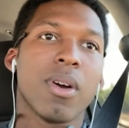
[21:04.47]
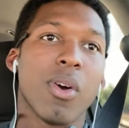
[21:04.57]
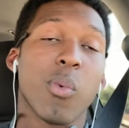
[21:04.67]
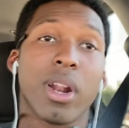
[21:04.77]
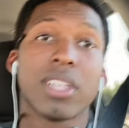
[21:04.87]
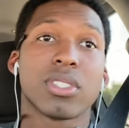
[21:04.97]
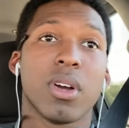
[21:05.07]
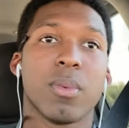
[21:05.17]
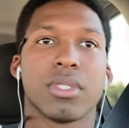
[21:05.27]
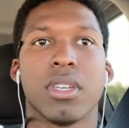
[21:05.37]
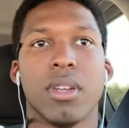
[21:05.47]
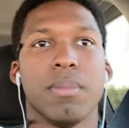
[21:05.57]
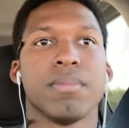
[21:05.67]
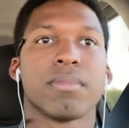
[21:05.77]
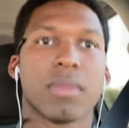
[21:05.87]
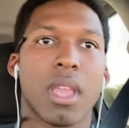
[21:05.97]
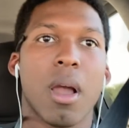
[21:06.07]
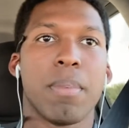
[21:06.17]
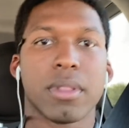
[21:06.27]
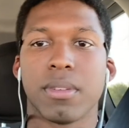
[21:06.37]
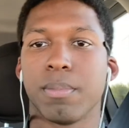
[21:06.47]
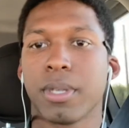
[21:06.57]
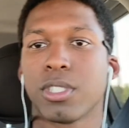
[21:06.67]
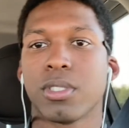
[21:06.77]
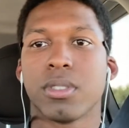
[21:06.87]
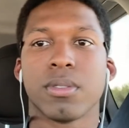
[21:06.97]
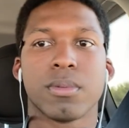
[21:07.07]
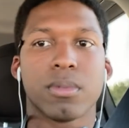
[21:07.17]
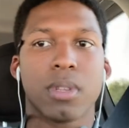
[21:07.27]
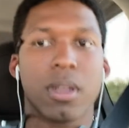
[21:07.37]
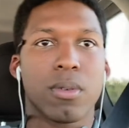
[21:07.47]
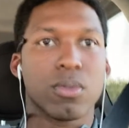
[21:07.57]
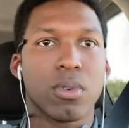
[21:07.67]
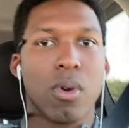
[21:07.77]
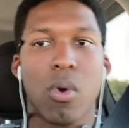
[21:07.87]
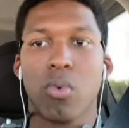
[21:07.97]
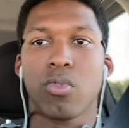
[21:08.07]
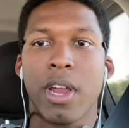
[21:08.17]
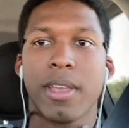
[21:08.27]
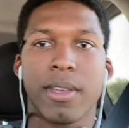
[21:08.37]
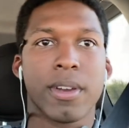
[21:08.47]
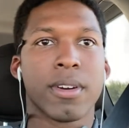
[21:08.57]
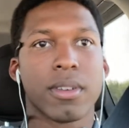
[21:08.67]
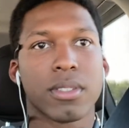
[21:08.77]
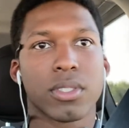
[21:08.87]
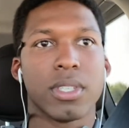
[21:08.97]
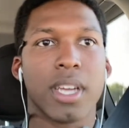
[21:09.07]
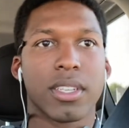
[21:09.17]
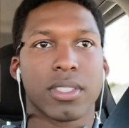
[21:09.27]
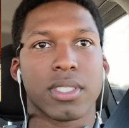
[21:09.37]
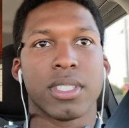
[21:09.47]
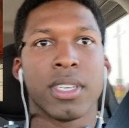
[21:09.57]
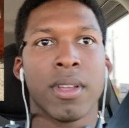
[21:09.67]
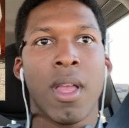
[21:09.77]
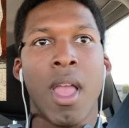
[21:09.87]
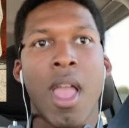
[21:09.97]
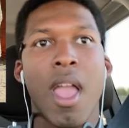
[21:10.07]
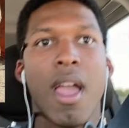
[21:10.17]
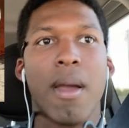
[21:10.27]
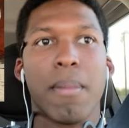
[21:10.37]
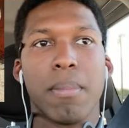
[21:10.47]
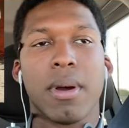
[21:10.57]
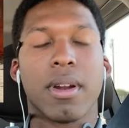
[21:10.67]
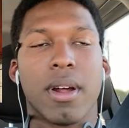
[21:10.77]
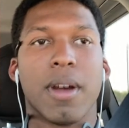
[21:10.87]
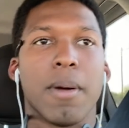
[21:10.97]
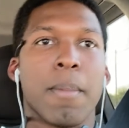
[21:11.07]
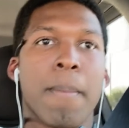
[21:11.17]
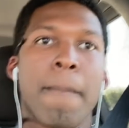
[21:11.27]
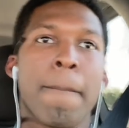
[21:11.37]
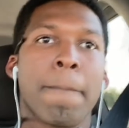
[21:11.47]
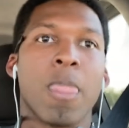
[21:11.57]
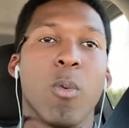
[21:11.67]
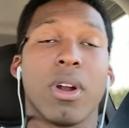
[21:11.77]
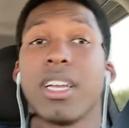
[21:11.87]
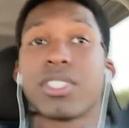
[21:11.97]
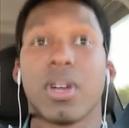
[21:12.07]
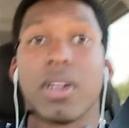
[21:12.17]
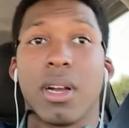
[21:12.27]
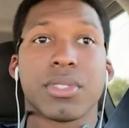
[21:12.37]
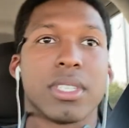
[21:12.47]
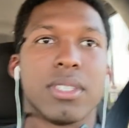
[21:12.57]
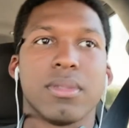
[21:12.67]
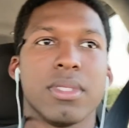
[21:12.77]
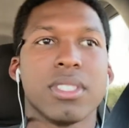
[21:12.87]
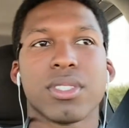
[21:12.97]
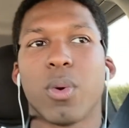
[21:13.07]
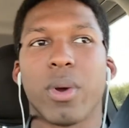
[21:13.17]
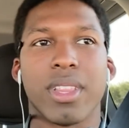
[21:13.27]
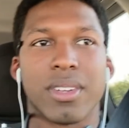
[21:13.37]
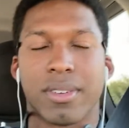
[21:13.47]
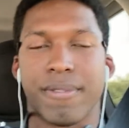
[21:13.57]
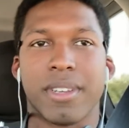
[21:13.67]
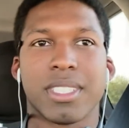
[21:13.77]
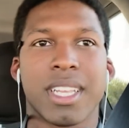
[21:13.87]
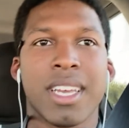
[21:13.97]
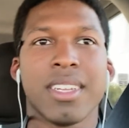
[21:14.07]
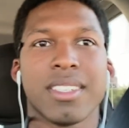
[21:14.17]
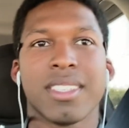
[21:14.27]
when I saw it, which I'll put the picture like right here so you guys can see it. But when I saw it, I was thinking, there's no way they're gonna fix that.